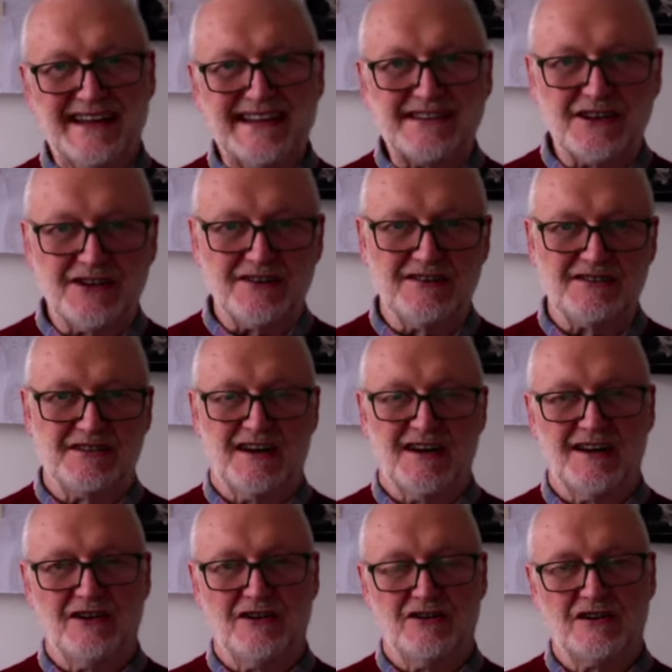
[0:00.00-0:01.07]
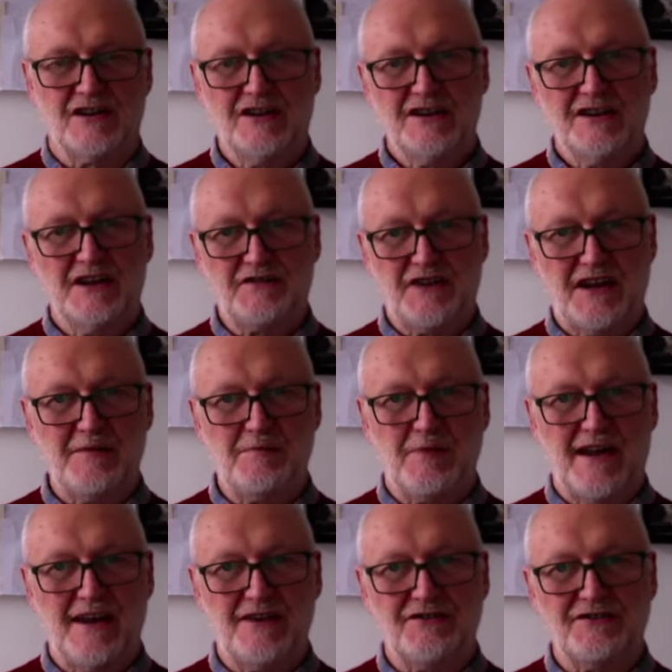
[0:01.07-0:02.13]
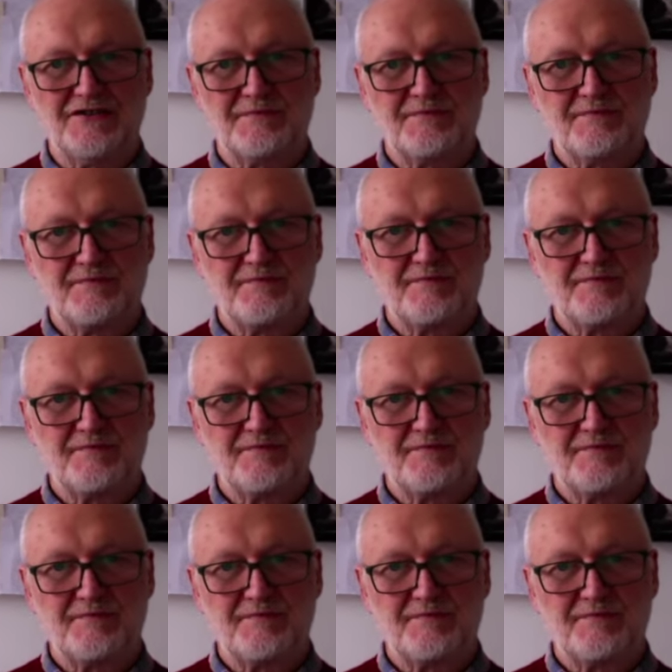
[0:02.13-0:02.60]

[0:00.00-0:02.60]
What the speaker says: and internal dialogue of key players.